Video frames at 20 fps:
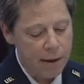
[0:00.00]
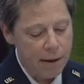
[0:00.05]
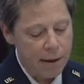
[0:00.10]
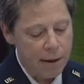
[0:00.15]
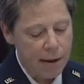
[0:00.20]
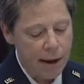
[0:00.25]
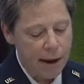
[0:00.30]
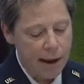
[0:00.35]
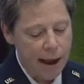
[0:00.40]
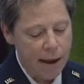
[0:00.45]

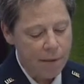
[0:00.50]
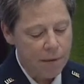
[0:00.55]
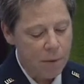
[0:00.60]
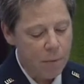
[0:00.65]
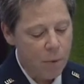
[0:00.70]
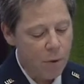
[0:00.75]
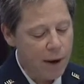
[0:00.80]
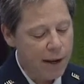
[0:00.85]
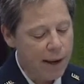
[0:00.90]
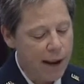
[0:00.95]
And I have to
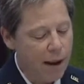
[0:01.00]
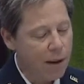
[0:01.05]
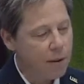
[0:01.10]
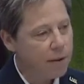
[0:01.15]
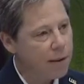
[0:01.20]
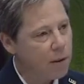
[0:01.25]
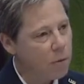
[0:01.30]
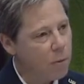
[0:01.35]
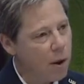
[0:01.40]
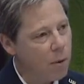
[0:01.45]
point
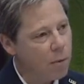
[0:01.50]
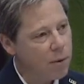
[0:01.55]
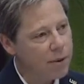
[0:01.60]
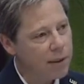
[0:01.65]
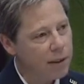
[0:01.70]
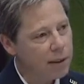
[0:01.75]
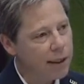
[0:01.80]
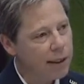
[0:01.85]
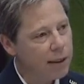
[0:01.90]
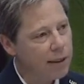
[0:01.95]
out that what was
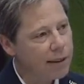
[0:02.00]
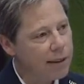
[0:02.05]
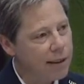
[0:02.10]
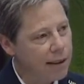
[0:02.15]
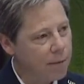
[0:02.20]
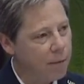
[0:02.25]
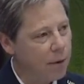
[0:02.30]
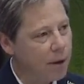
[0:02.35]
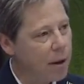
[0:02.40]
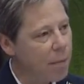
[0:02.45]
a little
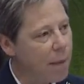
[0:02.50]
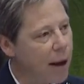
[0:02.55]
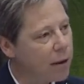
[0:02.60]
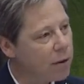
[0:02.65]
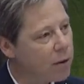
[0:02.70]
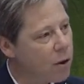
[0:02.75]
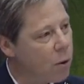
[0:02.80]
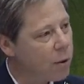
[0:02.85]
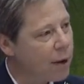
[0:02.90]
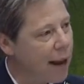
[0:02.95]
different
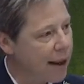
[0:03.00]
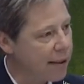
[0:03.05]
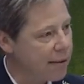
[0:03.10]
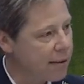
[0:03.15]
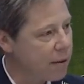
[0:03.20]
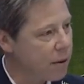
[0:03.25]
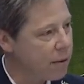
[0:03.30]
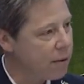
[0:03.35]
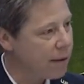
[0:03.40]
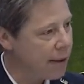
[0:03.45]
about Don't
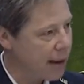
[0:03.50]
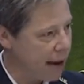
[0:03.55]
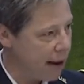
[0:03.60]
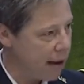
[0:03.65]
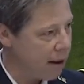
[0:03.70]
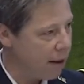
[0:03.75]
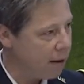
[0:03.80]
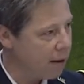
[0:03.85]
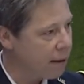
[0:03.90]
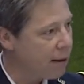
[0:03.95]
Ask, Don't
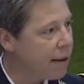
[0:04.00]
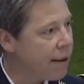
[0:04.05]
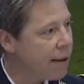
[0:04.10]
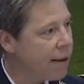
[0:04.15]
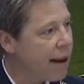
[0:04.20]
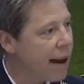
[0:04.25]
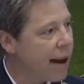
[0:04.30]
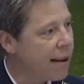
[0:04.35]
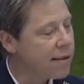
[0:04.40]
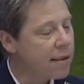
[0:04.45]
Tell
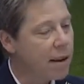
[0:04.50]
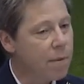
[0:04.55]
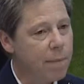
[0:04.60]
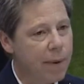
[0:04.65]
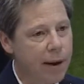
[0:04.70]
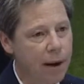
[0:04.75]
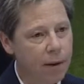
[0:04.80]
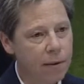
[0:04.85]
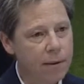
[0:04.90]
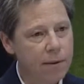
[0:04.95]
as
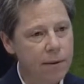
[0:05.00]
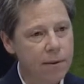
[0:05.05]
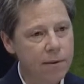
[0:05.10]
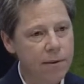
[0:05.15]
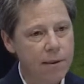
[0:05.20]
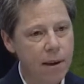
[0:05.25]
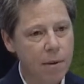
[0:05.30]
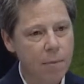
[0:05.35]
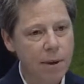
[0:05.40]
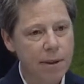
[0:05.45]
compared to
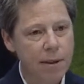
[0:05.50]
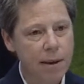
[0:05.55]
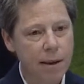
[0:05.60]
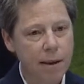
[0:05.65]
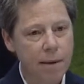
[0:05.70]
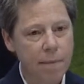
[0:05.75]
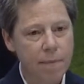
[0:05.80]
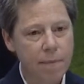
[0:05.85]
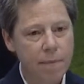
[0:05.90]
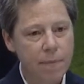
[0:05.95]
some of
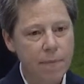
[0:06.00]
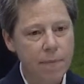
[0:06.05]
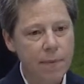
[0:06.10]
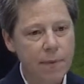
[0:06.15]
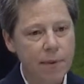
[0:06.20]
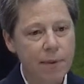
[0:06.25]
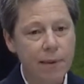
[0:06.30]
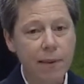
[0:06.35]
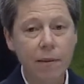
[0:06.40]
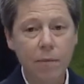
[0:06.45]
the
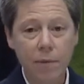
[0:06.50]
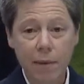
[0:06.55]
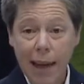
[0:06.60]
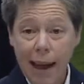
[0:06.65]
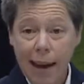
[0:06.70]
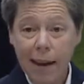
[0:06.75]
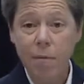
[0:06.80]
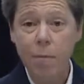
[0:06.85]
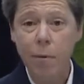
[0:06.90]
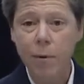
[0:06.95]

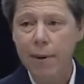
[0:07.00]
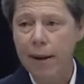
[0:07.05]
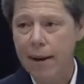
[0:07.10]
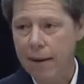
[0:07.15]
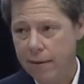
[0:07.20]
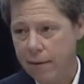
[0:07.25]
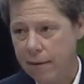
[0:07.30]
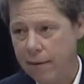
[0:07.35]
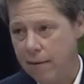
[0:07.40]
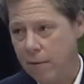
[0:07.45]
lack of
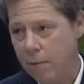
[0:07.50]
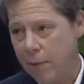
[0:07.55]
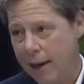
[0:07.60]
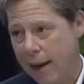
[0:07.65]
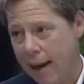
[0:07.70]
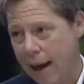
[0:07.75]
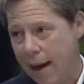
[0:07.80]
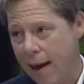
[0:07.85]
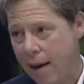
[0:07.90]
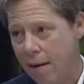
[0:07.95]
protections that we
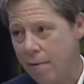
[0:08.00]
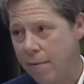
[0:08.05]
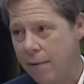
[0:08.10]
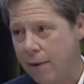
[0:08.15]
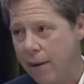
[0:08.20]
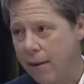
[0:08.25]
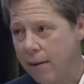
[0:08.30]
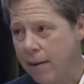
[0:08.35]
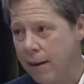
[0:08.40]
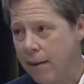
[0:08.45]
have
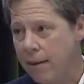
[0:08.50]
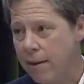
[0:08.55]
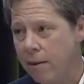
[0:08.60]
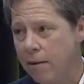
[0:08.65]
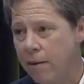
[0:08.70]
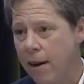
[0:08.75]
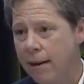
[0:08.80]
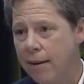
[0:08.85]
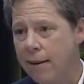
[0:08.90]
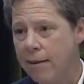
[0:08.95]
in the
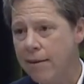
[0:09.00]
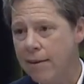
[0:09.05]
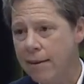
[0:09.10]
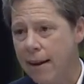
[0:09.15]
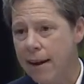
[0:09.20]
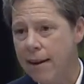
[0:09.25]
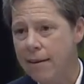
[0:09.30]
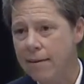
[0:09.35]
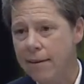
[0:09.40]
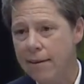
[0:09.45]
United
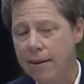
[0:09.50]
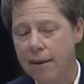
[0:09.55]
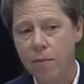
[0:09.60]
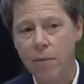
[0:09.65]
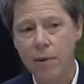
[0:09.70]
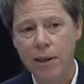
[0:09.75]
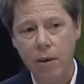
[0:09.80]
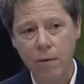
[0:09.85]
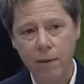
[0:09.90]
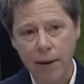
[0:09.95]
States and that
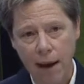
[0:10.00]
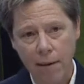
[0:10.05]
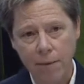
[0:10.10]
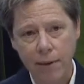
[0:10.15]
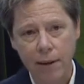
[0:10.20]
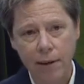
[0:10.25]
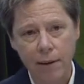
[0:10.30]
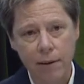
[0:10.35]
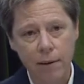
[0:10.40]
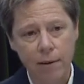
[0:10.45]
we don't have
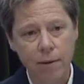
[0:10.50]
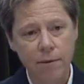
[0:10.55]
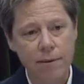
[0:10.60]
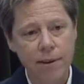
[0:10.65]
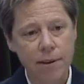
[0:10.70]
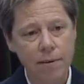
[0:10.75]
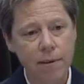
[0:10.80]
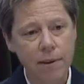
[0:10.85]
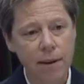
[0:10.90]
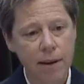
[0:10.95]
an
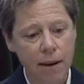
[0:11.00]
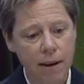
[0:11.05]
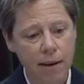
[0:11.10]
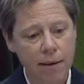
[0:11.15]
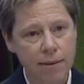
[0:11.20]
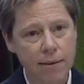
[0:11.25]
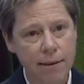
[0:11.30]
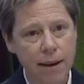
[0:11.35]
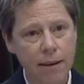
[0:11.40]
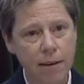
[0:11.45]
inclusive
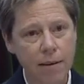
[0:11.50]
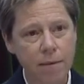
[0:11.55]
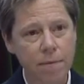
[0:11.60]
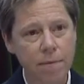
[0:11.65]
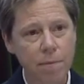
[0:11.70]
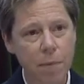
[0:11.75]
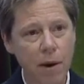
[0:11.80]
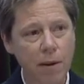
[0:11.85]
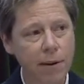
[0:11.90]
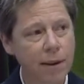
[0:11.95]
set
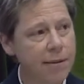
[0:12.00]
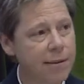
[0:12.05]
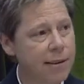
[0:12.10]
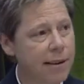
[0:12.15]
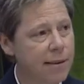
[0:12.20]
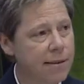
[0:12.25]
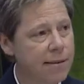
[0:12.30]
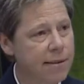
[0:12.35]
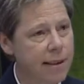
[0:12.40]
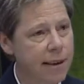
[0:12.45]
of
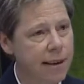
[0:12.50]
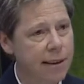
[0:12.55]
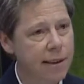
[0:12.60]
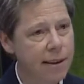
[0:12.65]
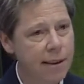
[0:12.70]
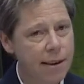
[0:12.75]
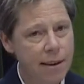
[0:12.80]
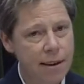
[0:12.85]
policies that